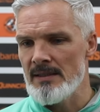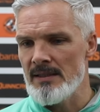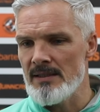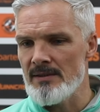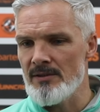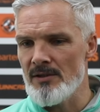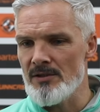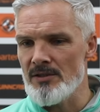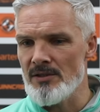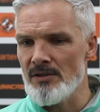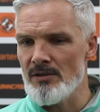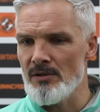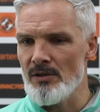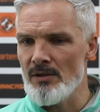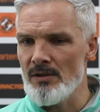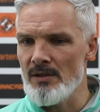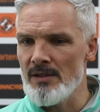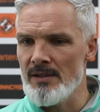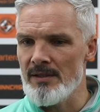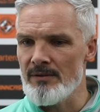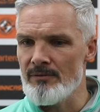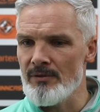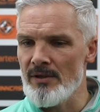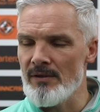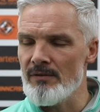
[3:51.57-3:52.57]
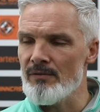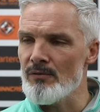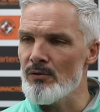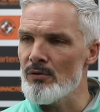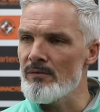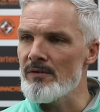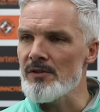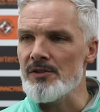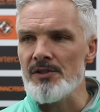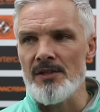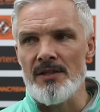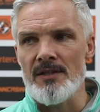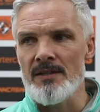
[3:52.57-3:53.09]
it doesn't look like Wraith
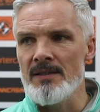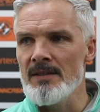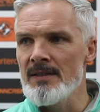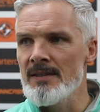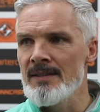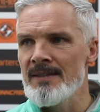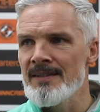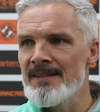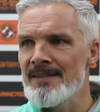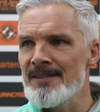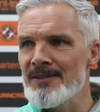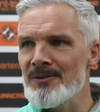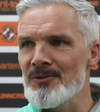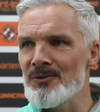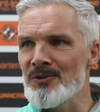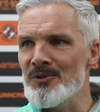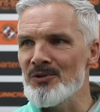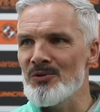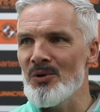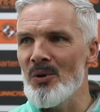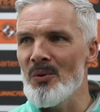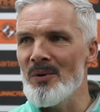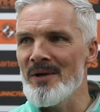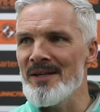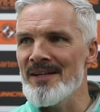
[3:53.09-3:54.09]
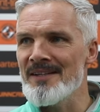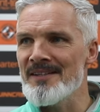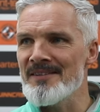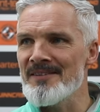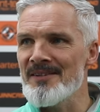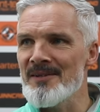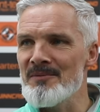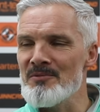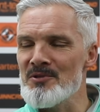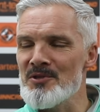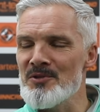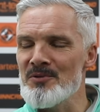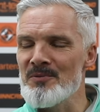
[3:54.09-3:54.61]
Rovers are going to go away
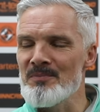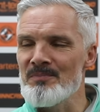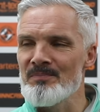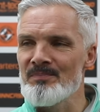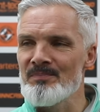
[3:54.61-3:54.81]
anytime soon.